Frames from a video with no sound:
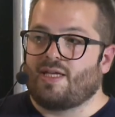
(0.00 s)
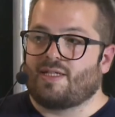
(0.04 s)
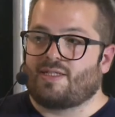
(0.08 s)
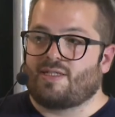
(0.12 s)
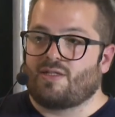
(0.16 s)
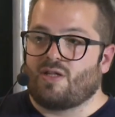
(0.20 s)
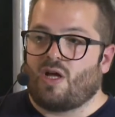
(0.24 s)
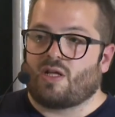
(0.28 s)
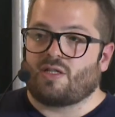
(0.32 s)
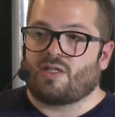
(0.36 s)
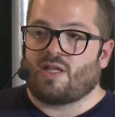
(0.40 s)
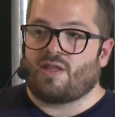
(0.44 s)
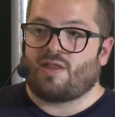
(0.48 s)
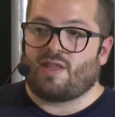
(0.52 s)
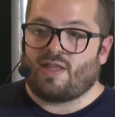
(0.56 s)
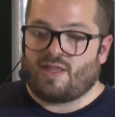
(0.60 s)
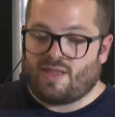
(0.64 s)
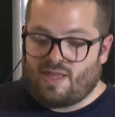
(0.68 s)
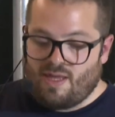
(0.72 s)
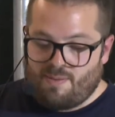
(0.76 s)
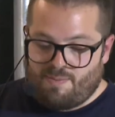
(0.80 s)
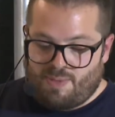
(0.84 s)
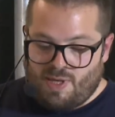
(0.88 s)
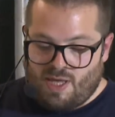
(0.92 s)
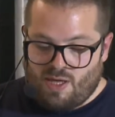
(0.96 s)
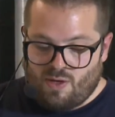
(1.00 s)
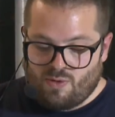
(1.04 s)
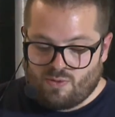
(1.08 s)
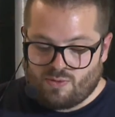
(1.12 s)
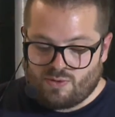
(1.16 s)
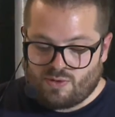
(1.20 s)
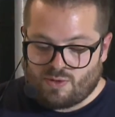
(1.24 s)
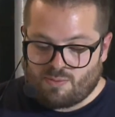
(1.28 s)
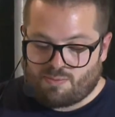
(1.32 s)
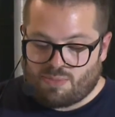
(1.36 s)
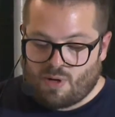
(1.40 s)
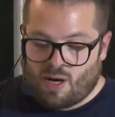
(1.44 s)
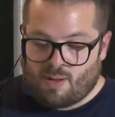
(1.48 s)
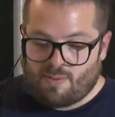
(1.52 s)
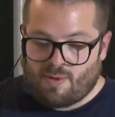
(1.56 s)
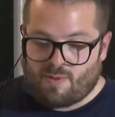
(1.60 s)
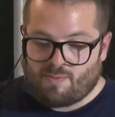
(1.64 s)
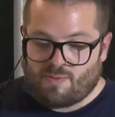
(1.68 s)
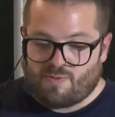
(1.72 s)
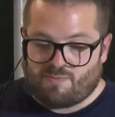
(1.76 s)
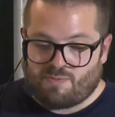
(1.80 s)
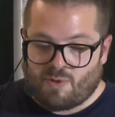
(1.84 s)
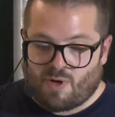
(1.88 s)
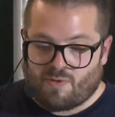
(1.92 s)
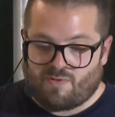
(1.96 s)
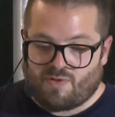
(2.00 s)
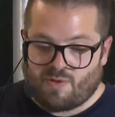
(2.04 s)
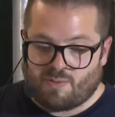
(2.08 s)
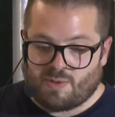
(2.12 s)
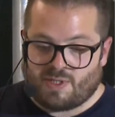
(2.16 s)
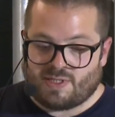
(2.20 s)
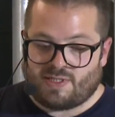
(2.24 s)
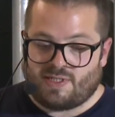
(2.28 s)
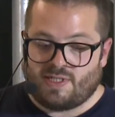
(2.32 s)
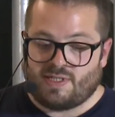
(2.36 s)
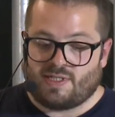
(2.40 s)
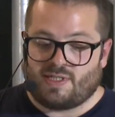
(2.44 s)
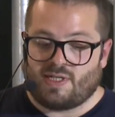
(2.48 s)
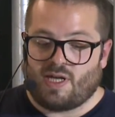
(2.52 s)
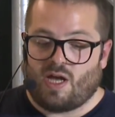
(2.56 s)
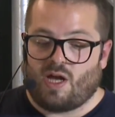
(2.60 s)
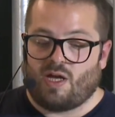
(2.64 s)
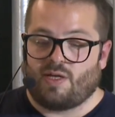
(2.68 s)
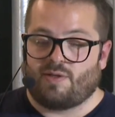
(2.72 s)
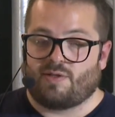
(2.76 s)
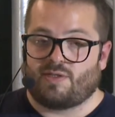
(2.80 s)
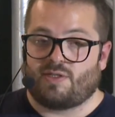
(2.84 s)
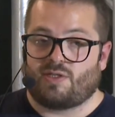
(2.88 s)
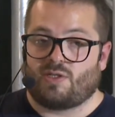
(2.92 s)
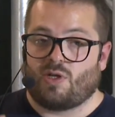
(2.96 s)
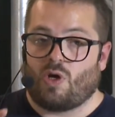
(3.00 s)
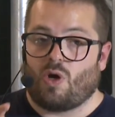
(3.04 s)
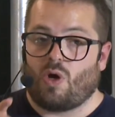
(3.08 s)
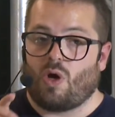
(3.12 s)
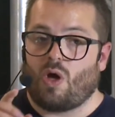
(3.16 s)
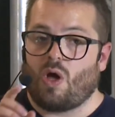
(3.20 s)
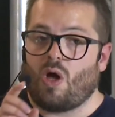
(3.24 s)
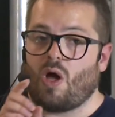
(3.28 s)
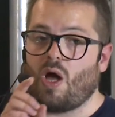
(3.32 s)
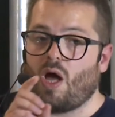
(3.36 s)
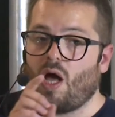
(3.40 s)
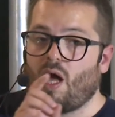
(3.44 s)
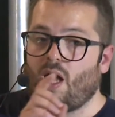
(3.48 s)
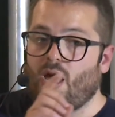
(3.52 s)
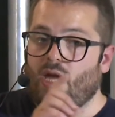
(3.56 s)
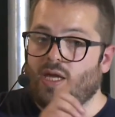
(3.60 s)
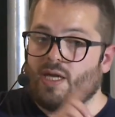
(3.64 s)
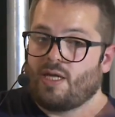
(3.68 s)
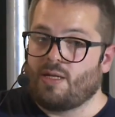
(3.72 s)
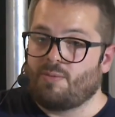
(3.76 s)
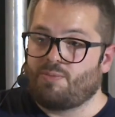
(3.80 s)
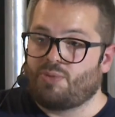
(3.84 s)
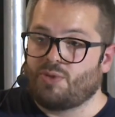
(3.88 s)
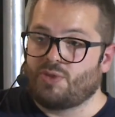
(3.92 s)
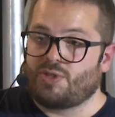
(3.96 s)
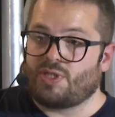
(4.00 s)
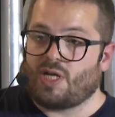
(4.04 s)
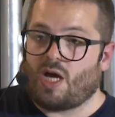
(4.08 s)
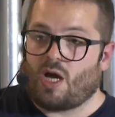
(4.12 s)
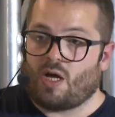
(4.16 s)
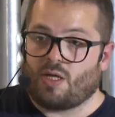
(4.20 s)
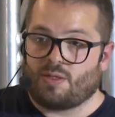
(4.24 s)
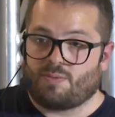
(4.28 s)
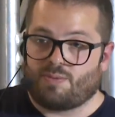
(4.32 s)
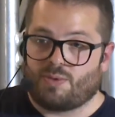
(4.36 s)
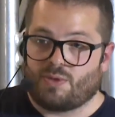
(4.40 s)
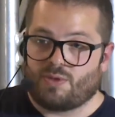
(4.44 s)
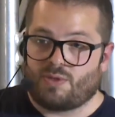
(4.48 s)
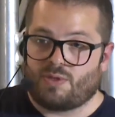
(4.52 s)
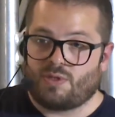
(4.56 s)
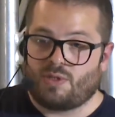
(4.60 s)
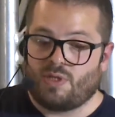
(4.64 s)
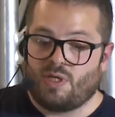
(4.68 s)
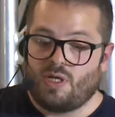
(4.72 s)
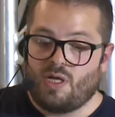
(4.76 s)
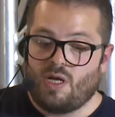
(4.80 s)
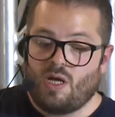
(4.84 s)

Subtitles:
not on the CPU. The problem of performance is on the input-output,